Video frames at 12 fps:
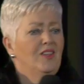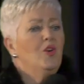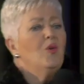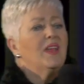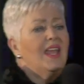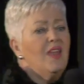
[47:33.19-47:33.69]

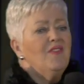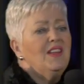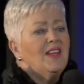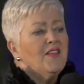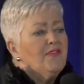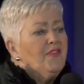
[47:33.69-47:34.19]
your
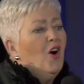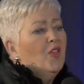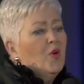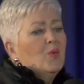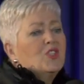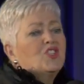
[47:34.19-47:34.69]
Heavenly
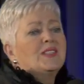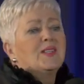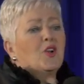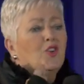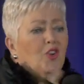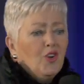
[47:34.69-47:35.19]
Father, which is
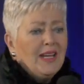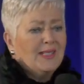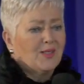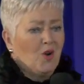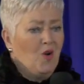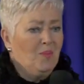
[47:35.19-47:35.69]
a good
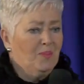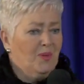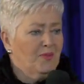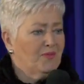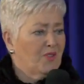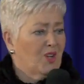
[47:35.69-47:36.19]

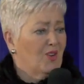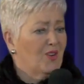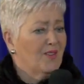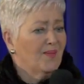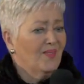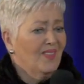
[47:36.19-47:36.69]
example for
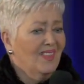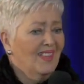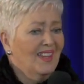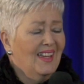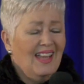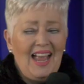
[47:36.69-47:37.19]
you.
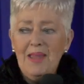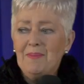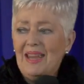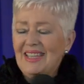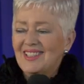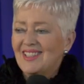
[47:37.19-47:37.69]

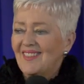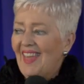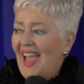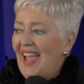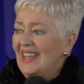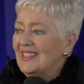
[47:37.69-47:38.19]
Amen to
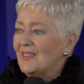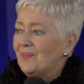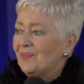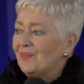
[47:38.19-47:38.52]
that.